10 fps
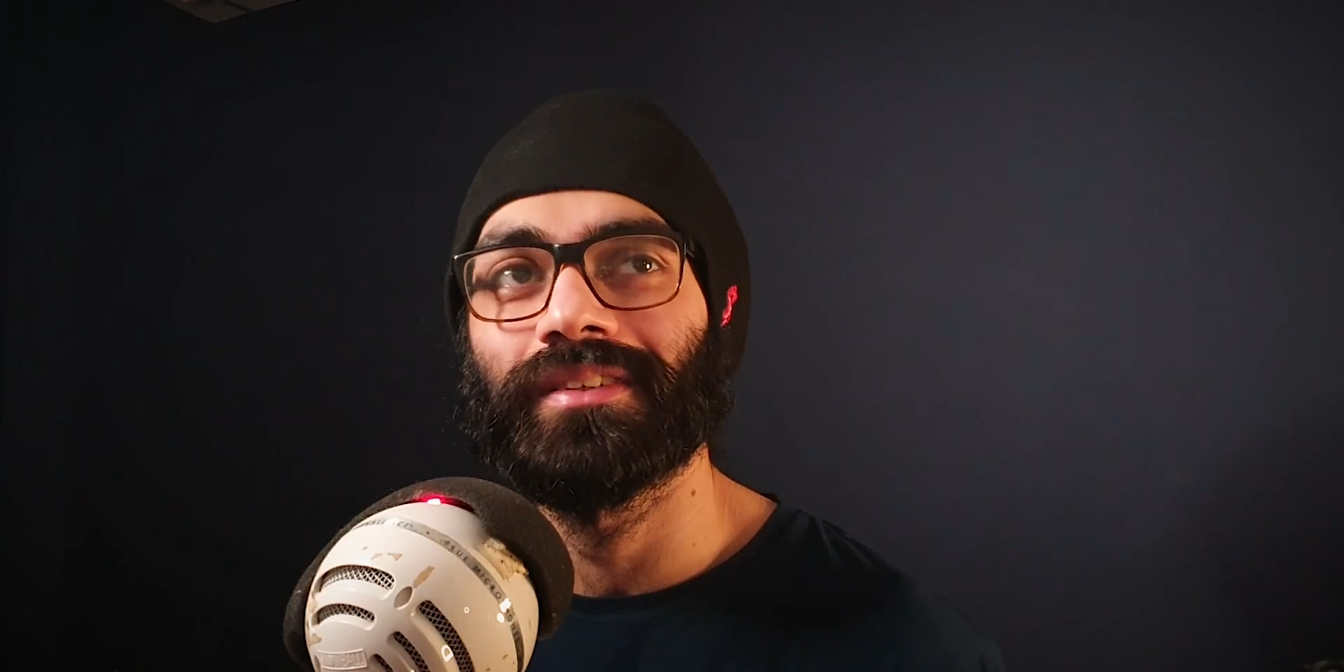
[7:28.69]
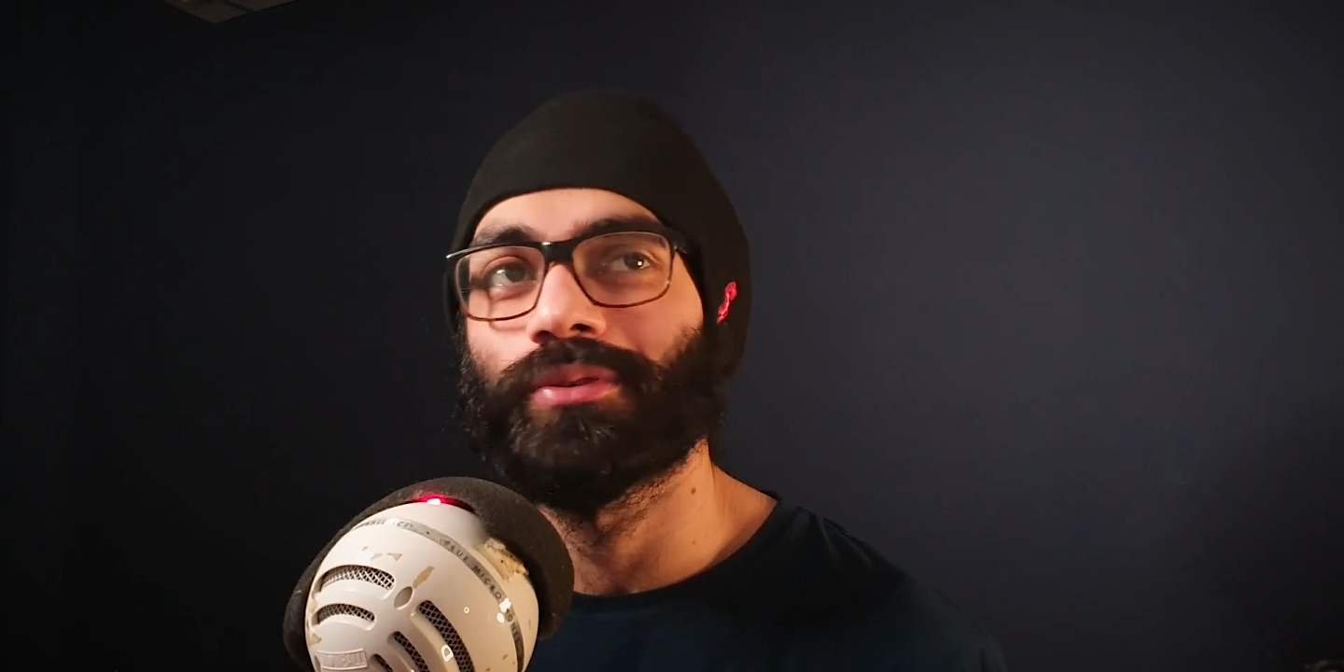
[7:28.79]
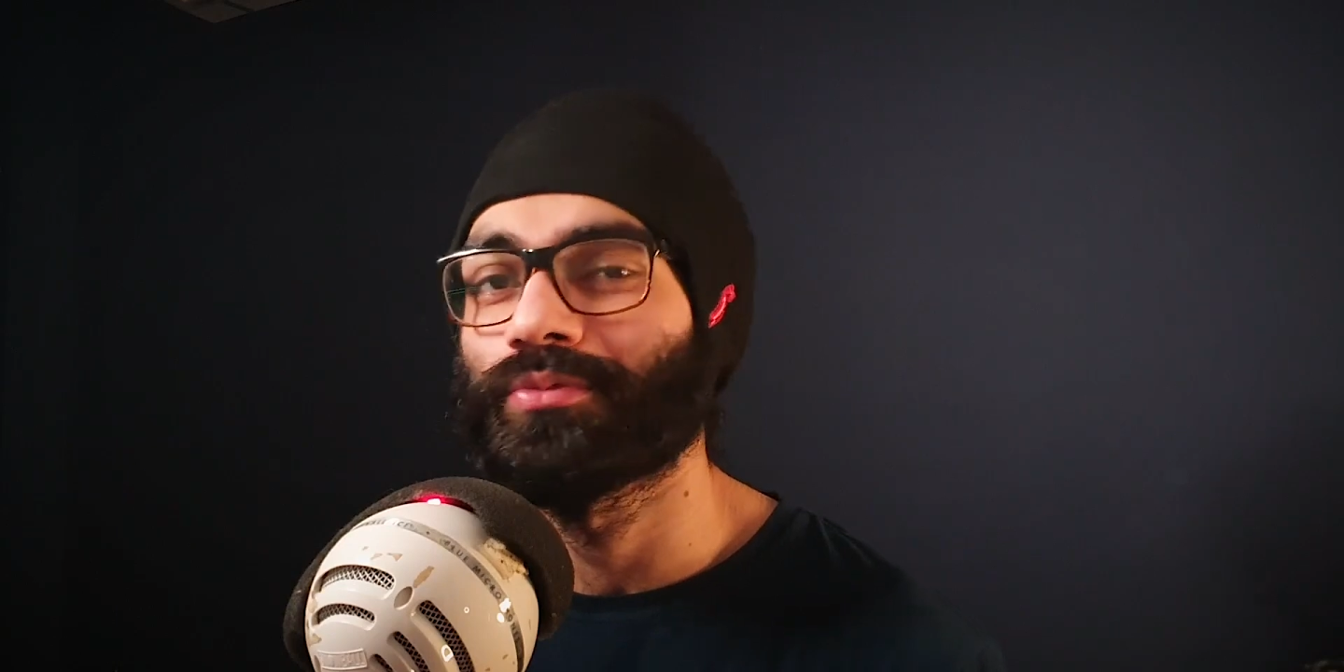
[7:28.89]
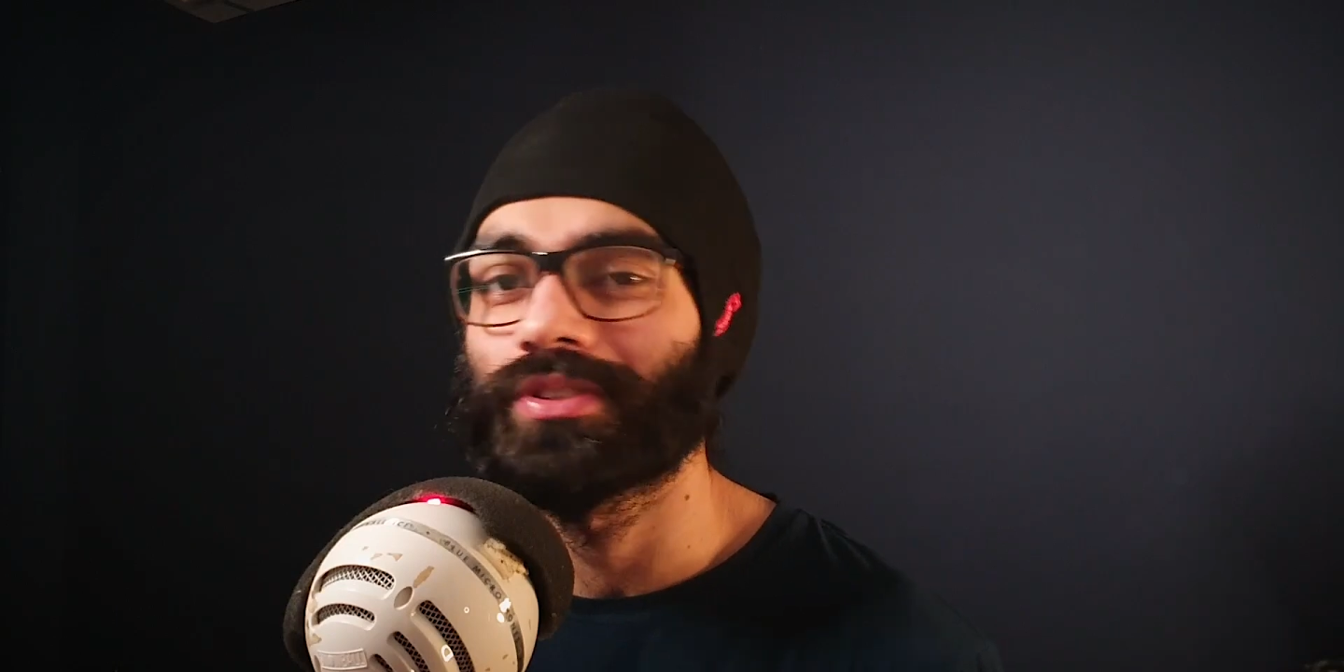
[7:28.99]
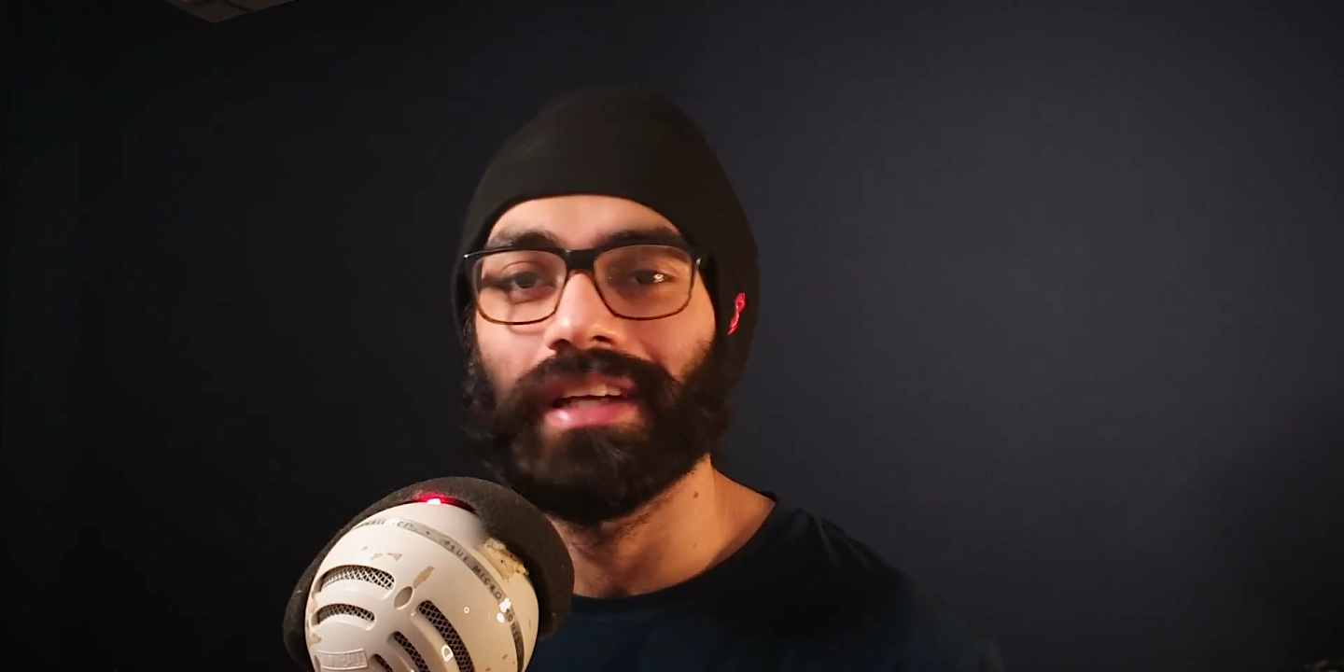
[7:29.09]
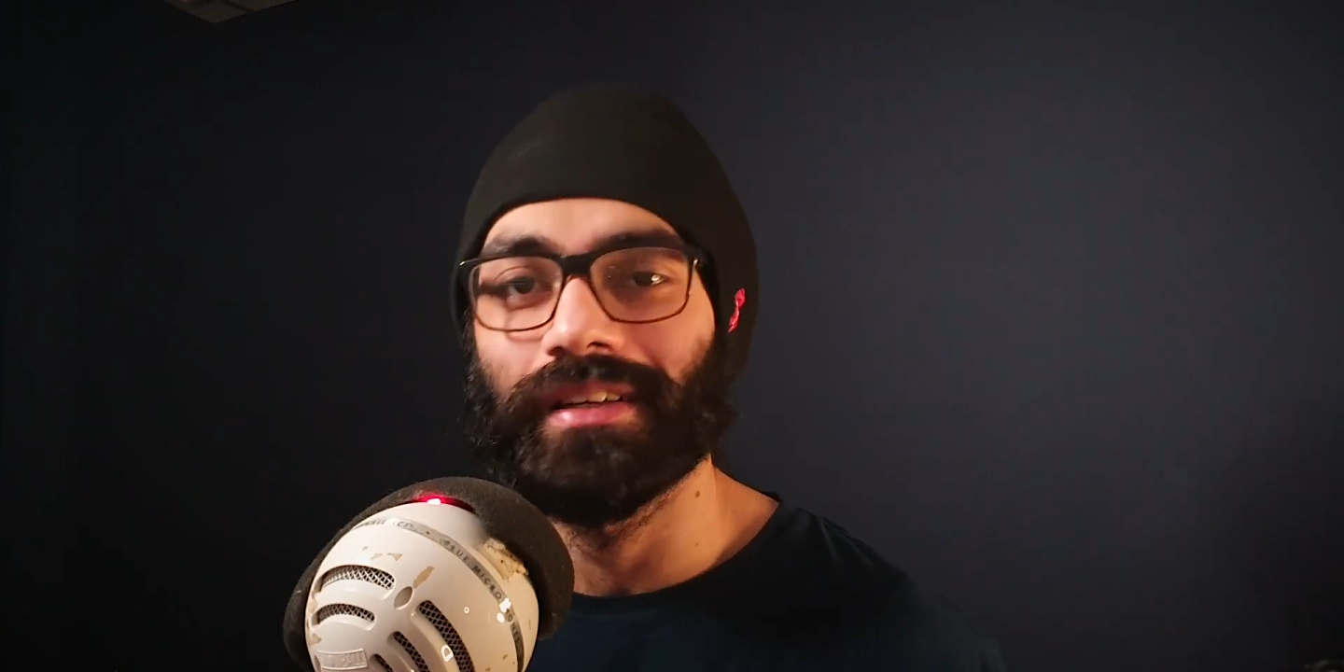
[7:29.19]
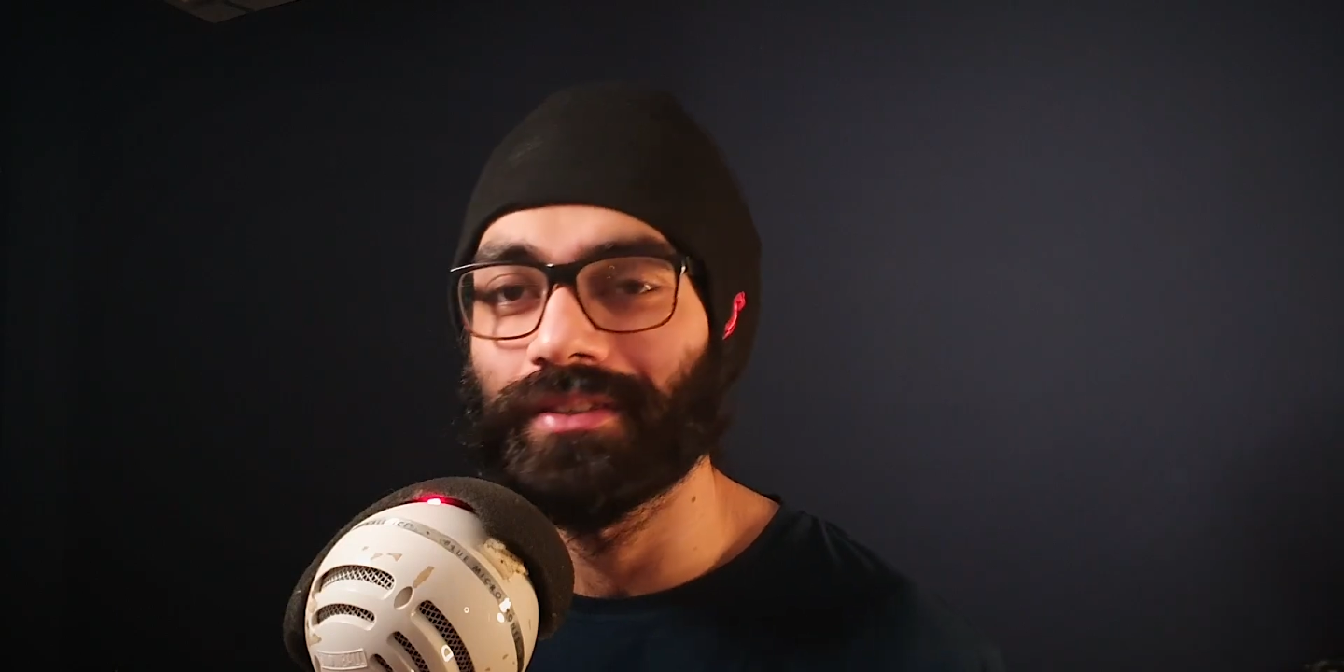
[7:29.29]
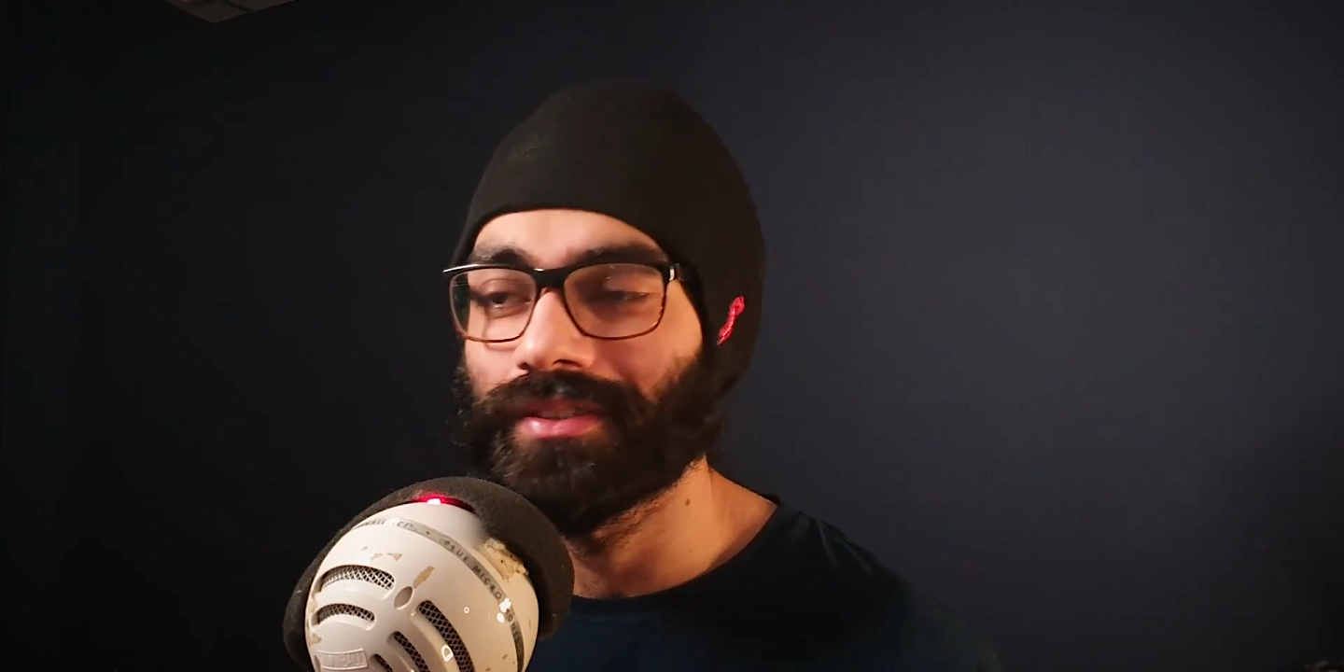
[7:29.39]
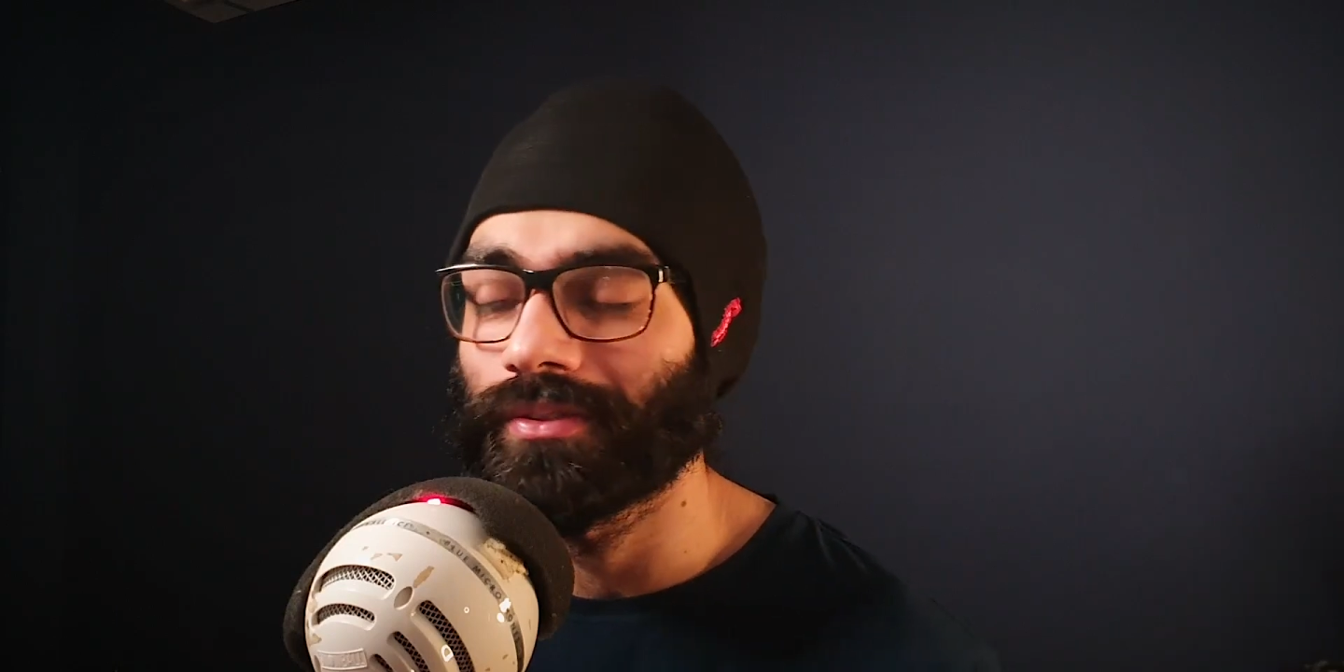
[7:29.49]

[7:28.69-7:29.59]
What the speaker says: almost 10 years,